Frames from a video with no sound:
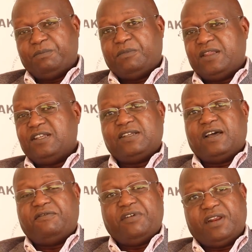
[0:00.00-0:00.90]
But these
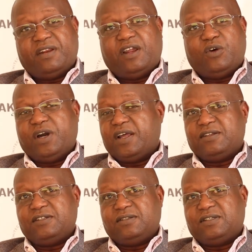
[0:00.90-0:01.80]
are very rare
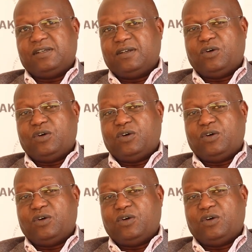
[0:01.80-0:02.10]
occurrences